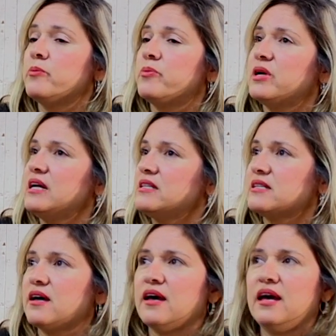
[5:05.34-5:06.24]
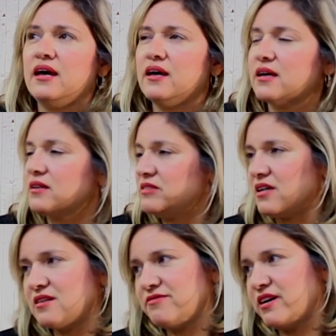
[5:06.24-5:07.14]
but it's a heck of a
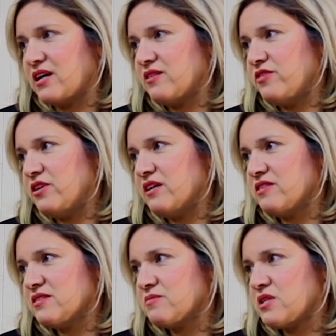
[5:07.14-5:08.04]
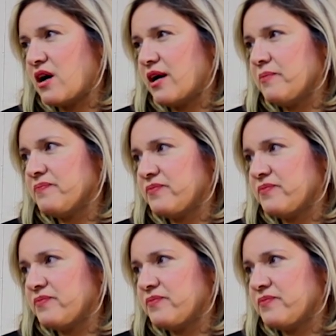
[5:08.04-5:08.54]
lot of fun if you give it some time.